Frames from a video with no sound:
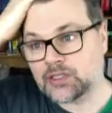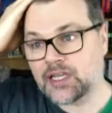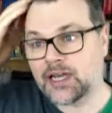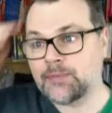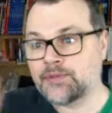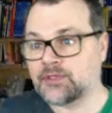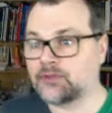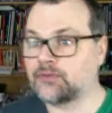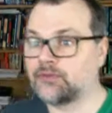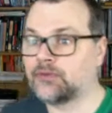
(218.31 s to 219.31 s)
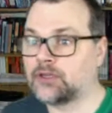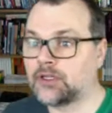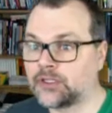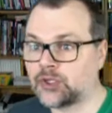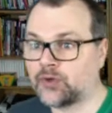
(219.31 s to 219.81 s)
types of
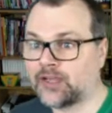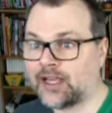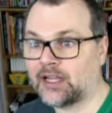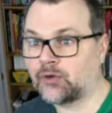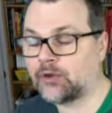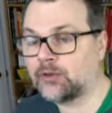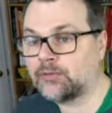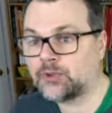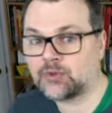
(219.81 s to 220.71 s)
clustering algorithms.